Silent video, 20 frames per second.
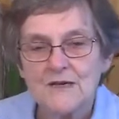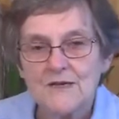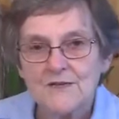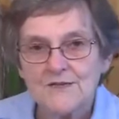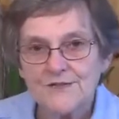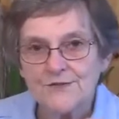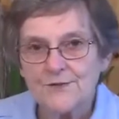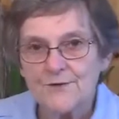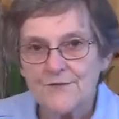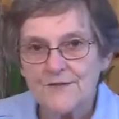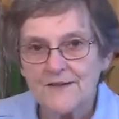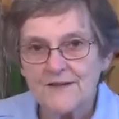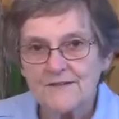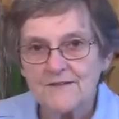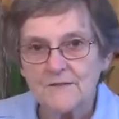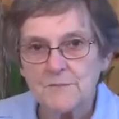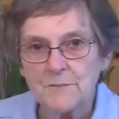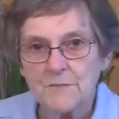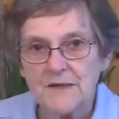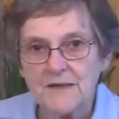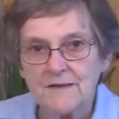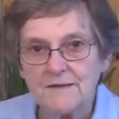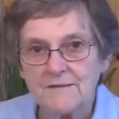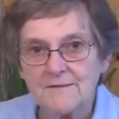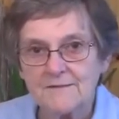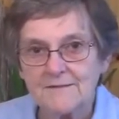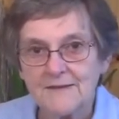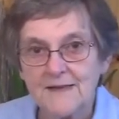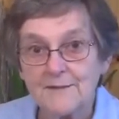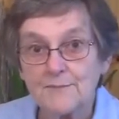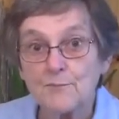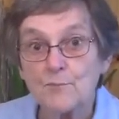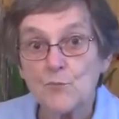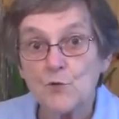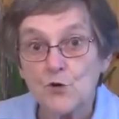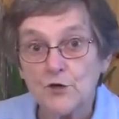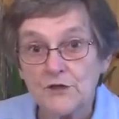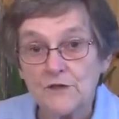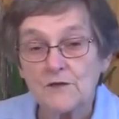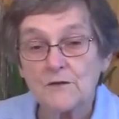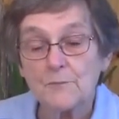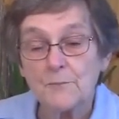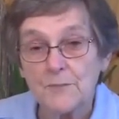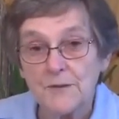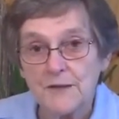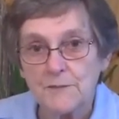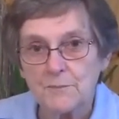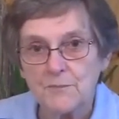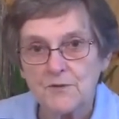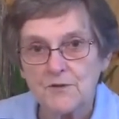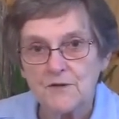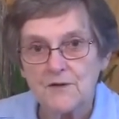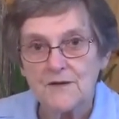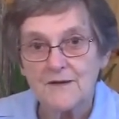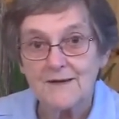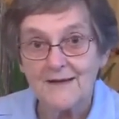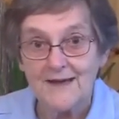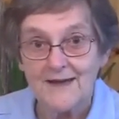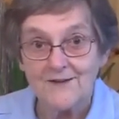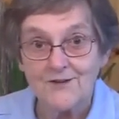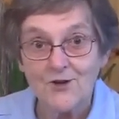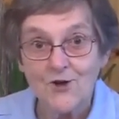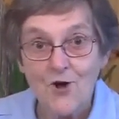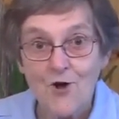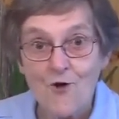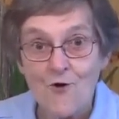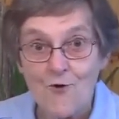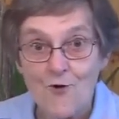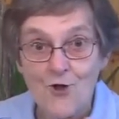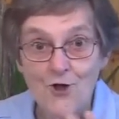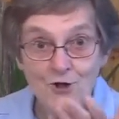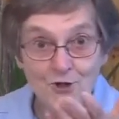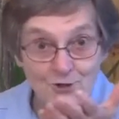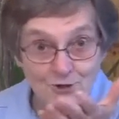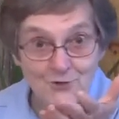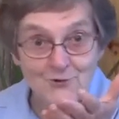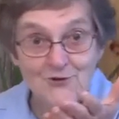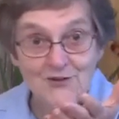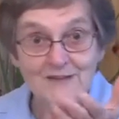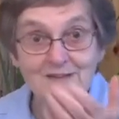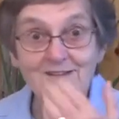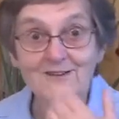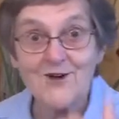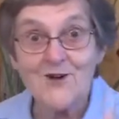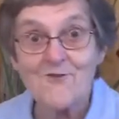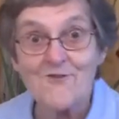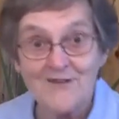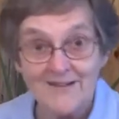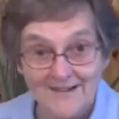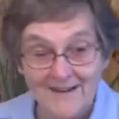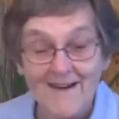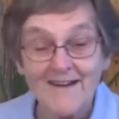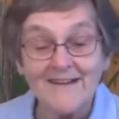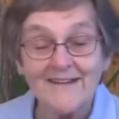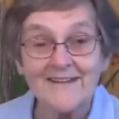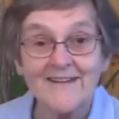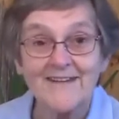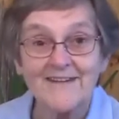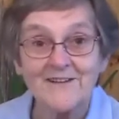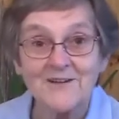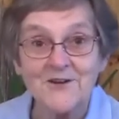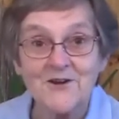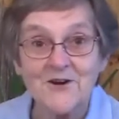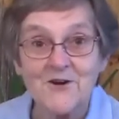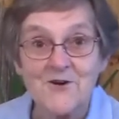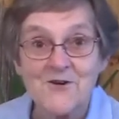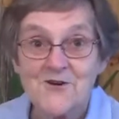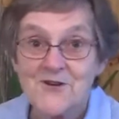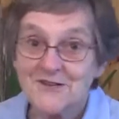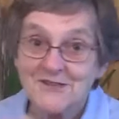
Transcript: So this means that mortal people can go. You can go and I can go.